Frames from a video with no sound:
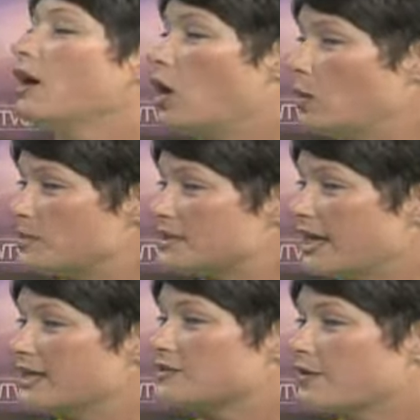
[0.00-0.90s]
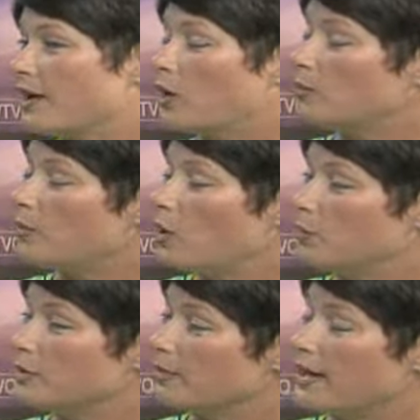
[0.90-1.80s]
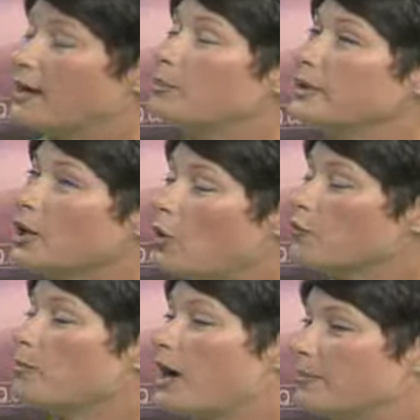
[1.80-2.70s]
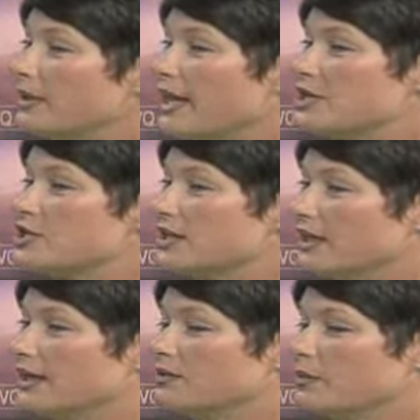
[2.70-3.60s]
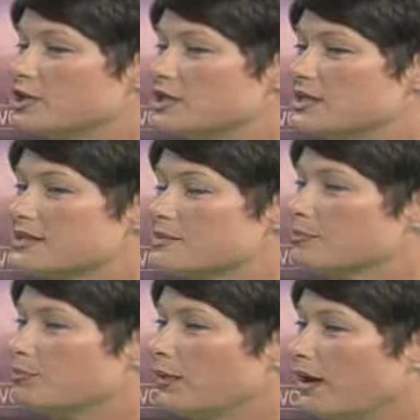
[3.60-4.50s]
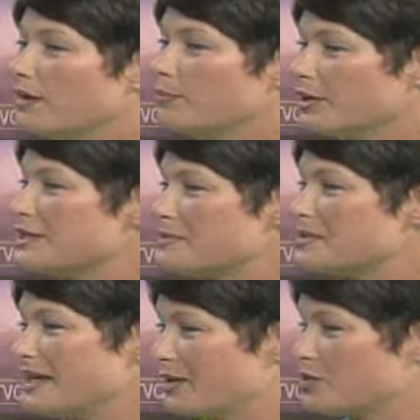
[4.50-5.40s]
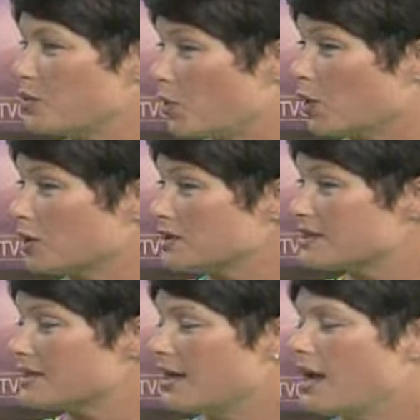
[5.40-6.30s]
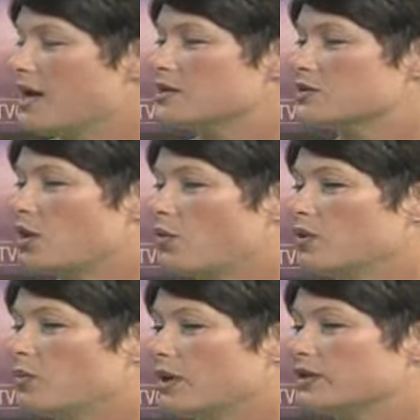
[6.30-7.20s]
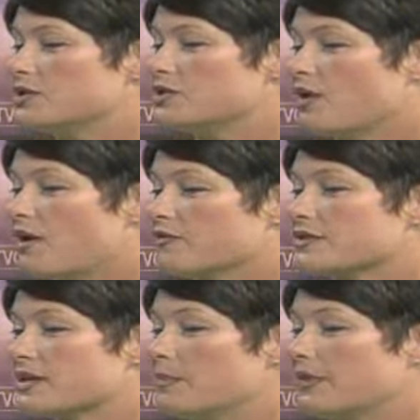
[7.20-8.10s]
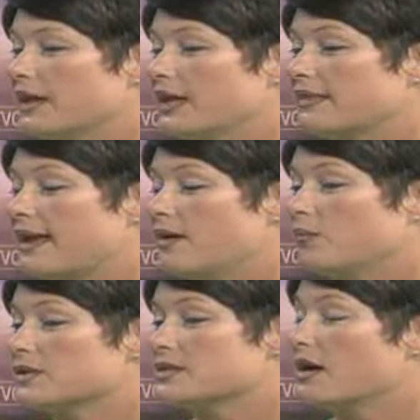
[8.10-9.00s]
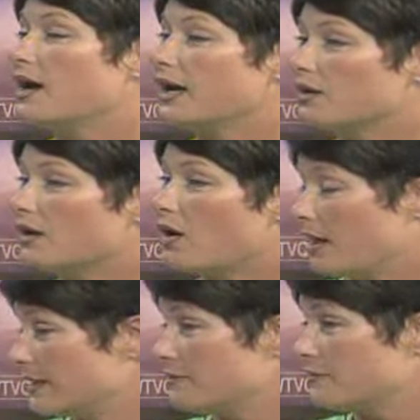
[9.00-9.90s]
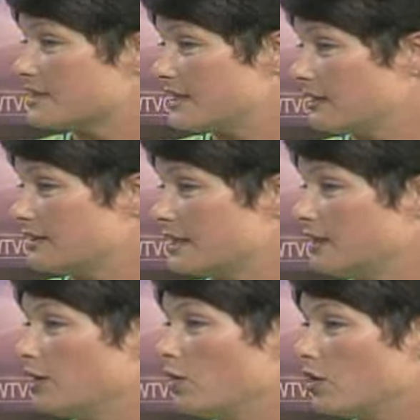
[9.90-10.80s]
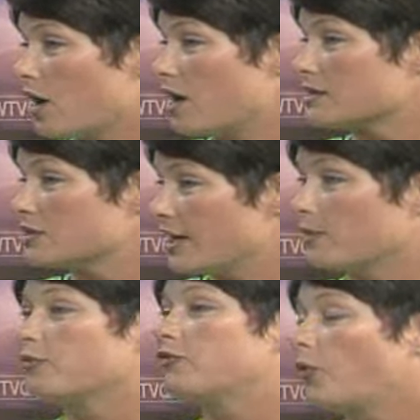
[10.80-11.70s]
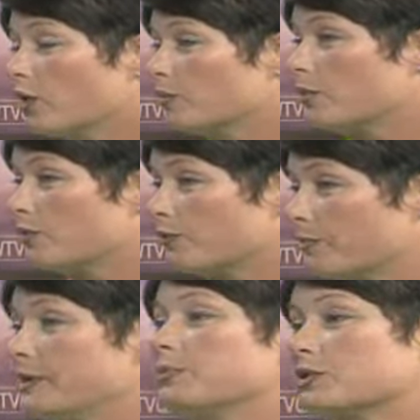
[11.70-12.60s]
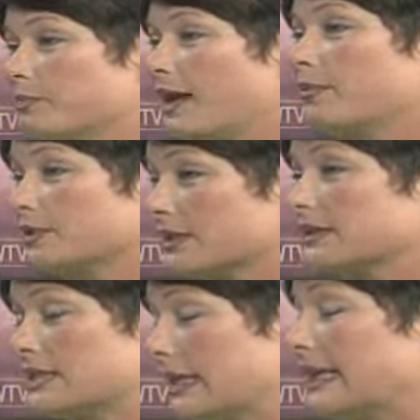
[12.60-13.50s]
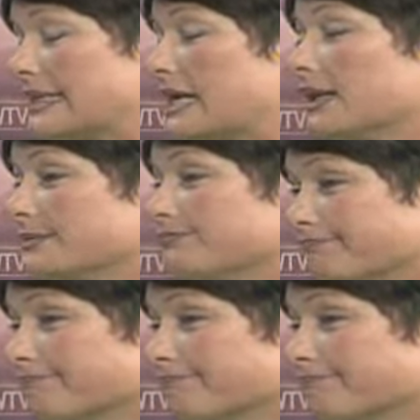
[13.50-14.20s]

Hope stands for help helping overpopulation in, which is uh, pretty substantial words. So we wanted to offer something that was a high quality facility, low cost, yet affordable for people to be able to, to get it done.